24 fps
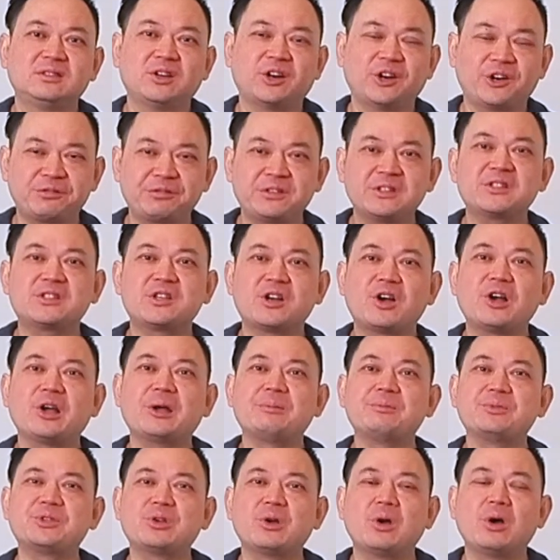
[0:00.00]

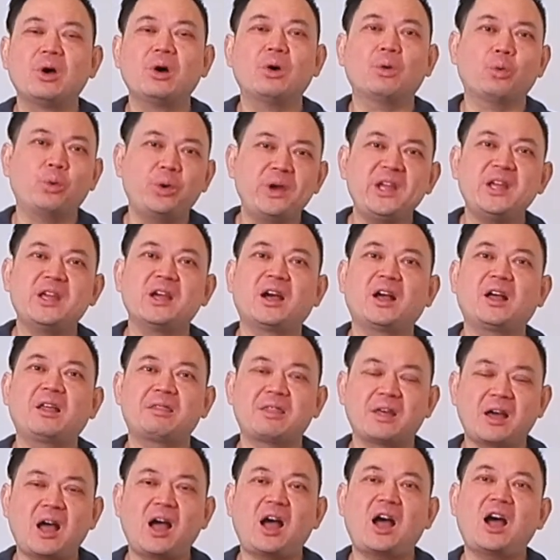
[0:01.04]
Oftentimes we are
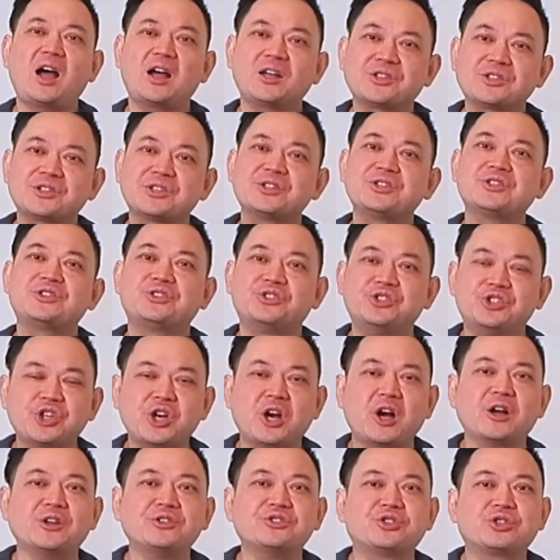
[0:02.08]
the harshest
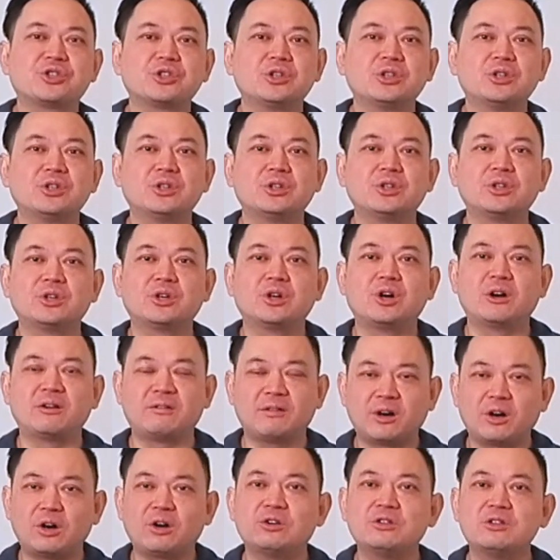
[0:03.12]
judge of
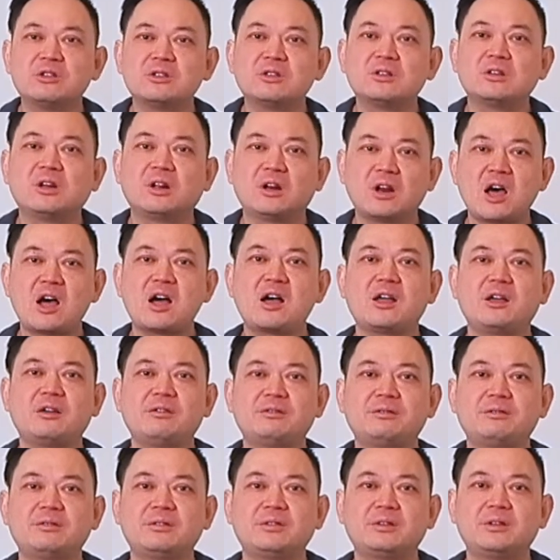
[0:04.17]
our own life.